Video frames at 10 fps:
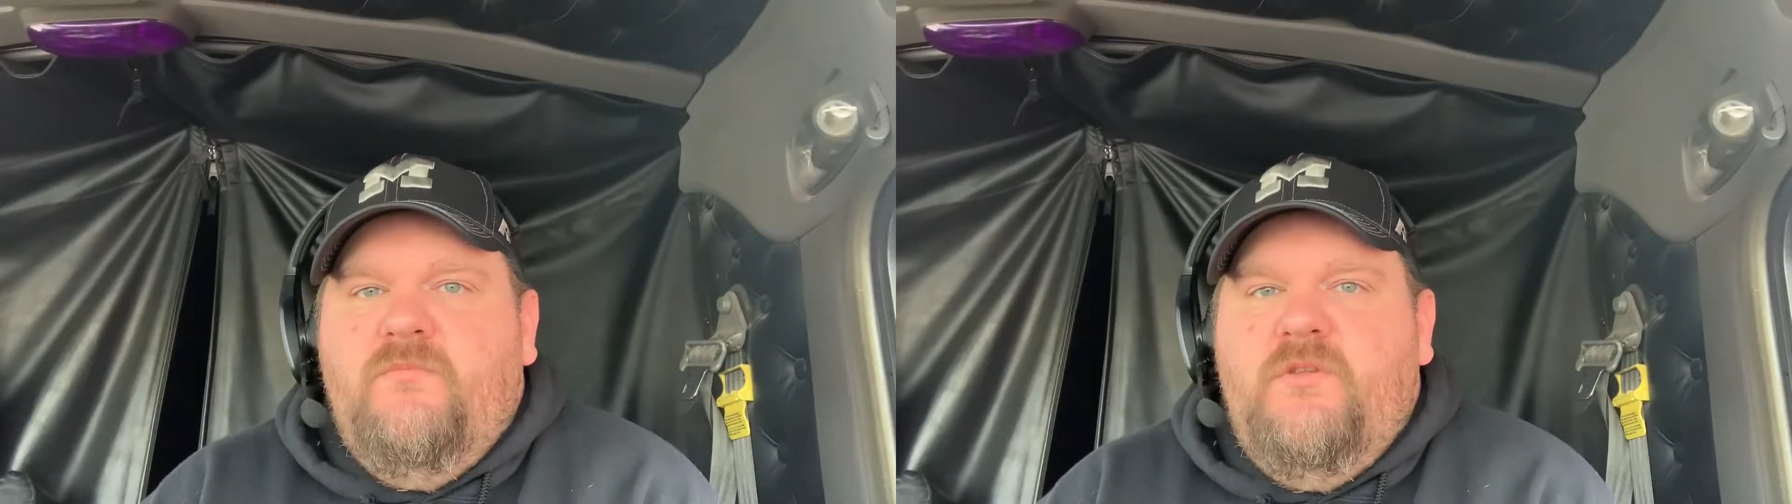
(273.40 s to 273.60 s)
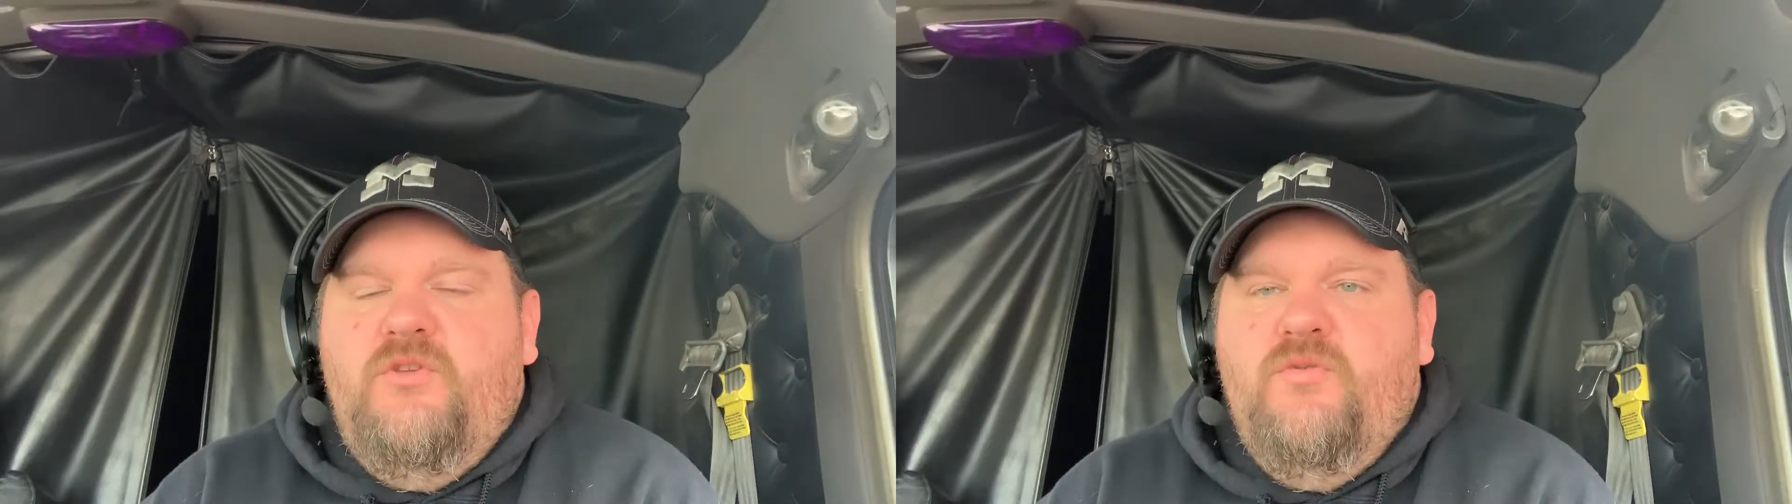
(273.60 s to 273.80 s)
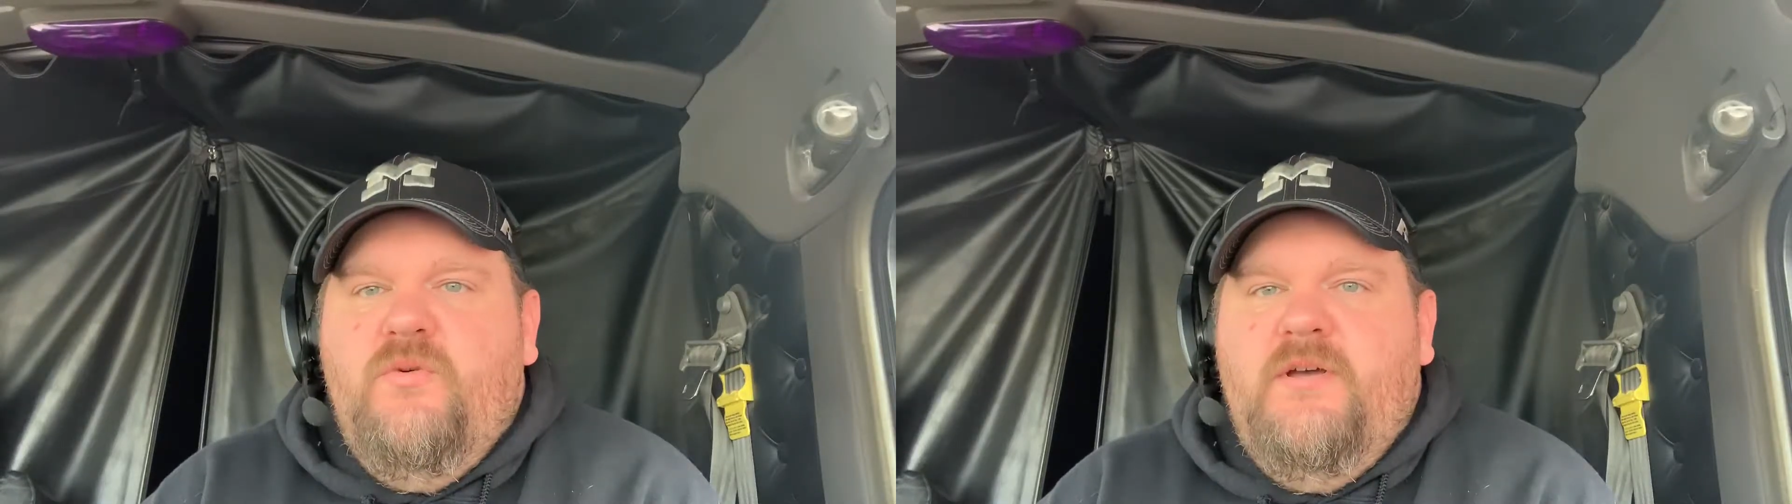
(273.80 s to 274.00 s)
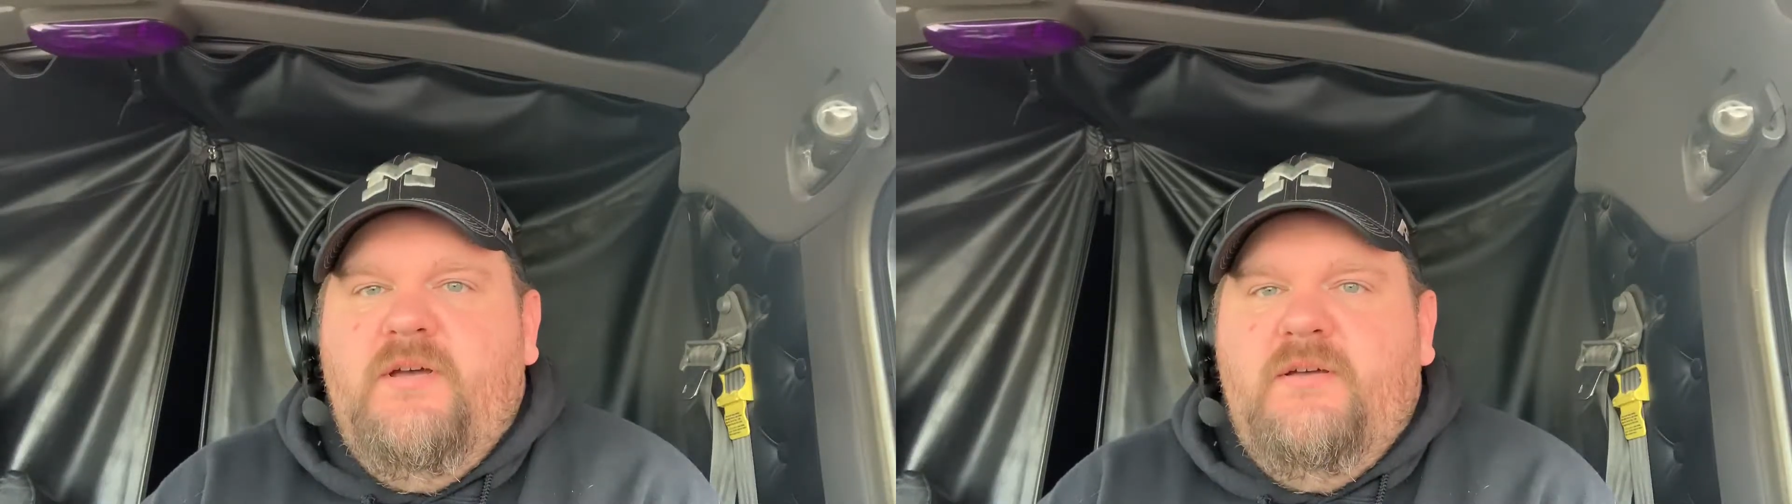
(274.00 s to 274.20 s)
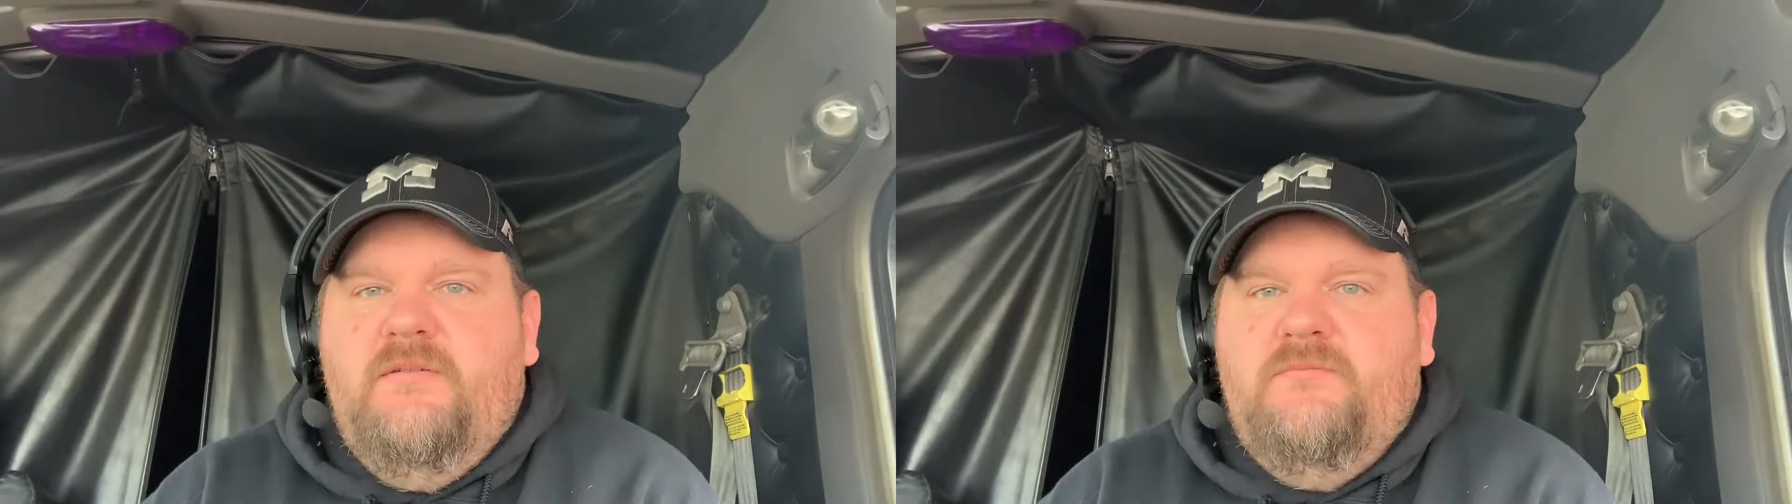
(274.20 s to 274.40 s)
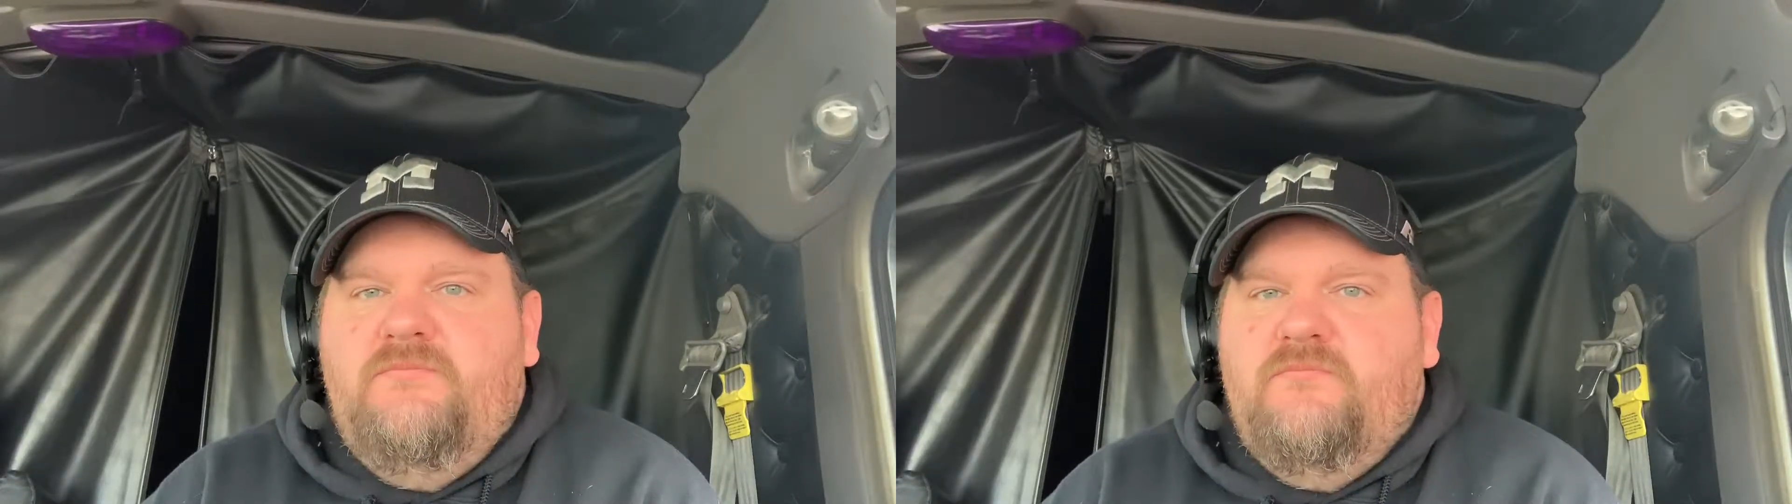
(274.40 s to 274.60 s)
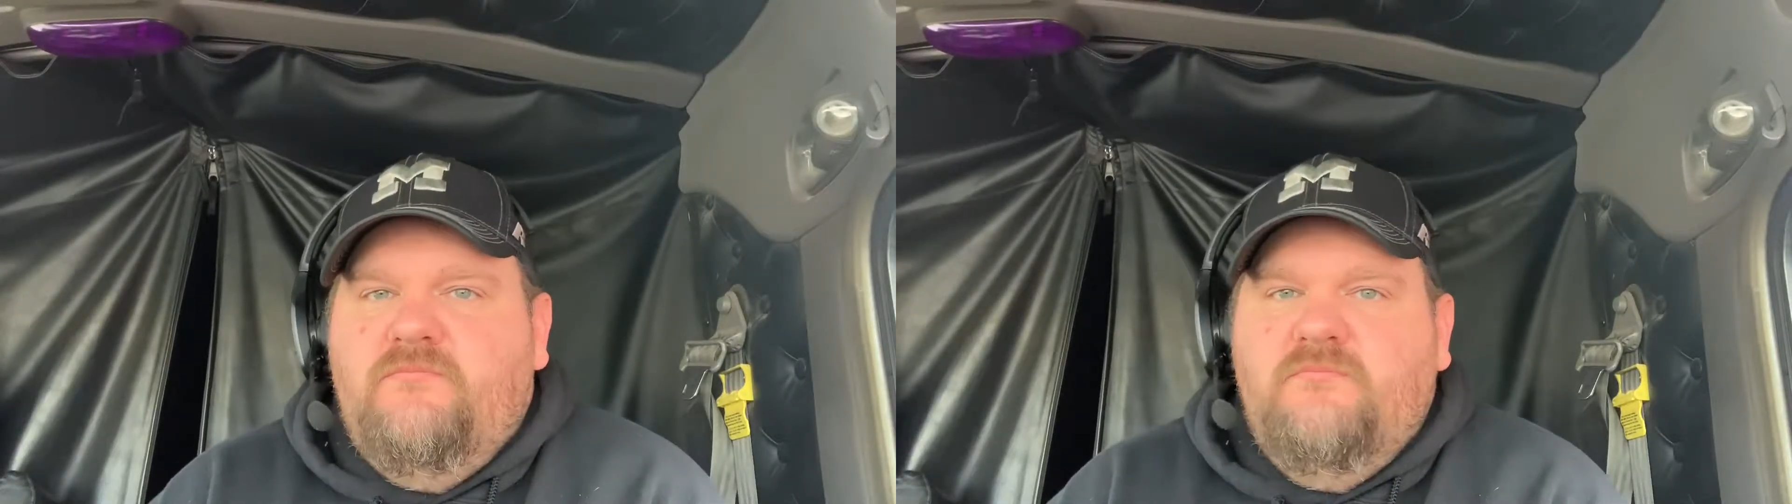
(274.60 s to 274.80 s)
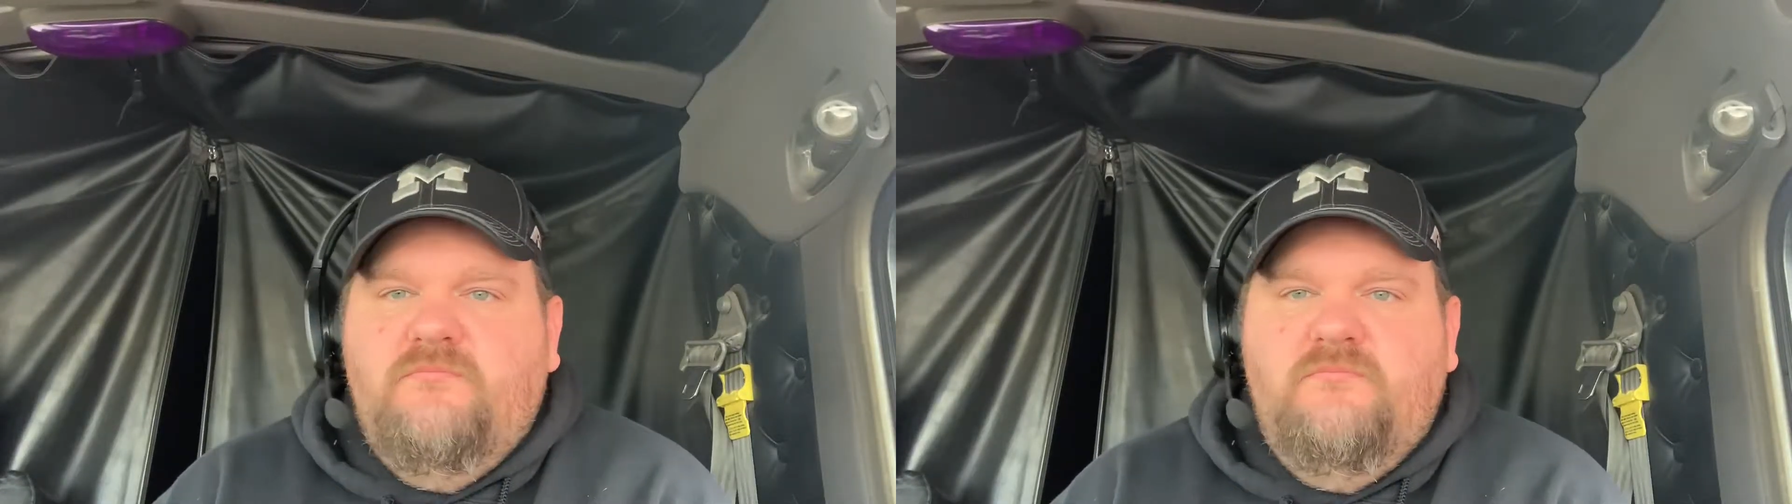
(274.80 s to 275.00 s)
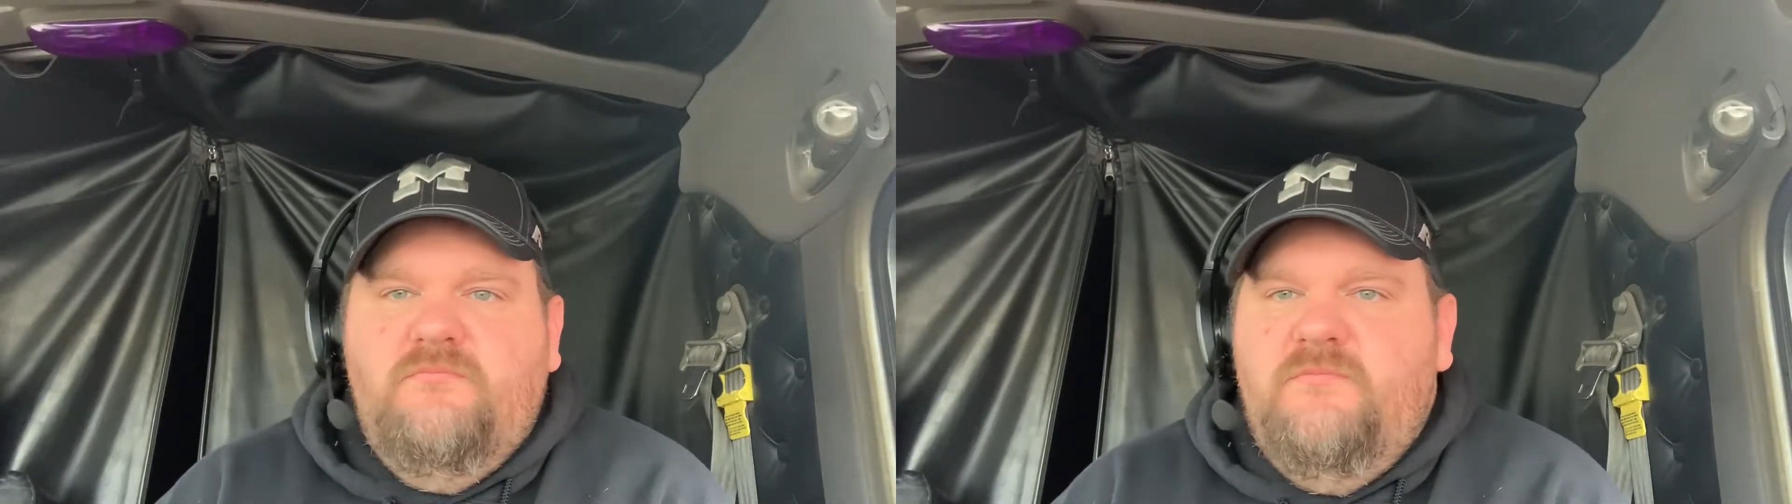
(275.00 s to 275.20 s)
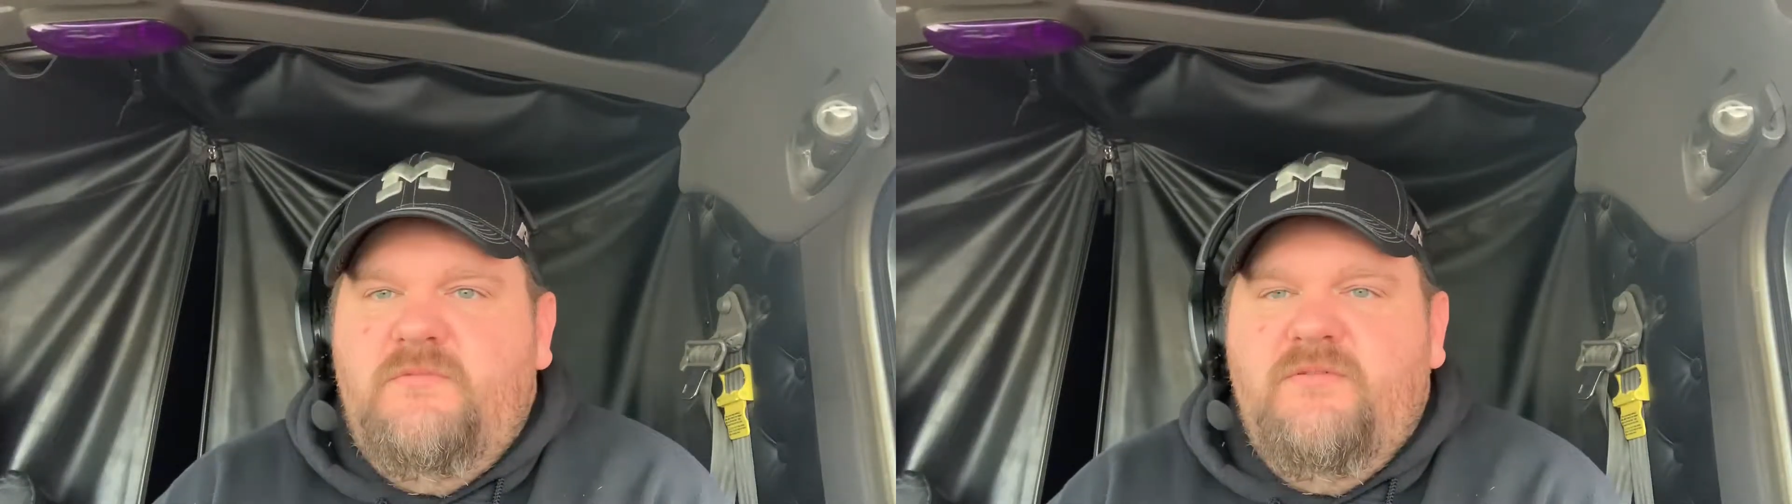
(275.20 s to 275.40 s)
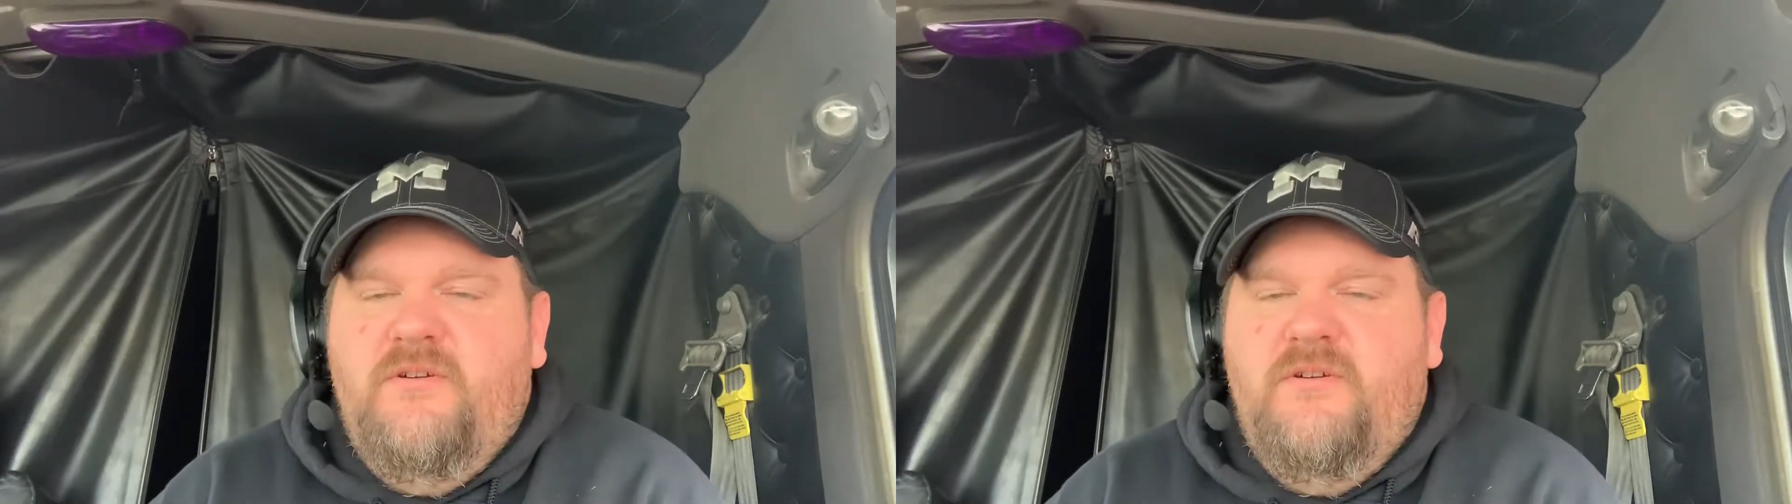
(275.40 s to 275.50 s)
You